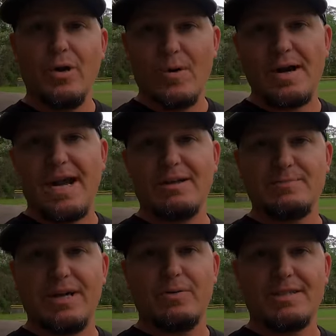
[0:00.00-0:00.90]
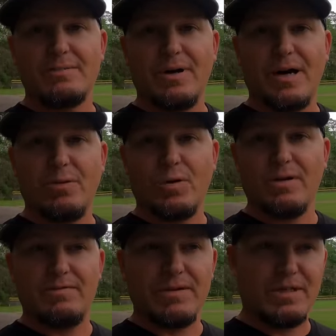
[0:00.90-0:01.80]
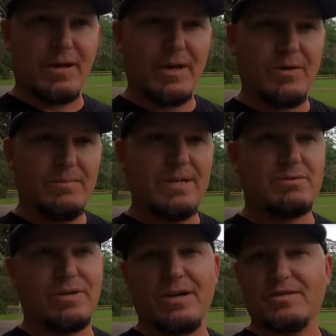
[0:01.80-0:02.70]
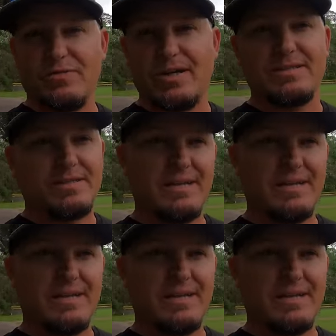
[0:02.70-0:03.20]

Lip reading: Right now, it's being rented by one of, do y'all know him? It's one of y'all's friends.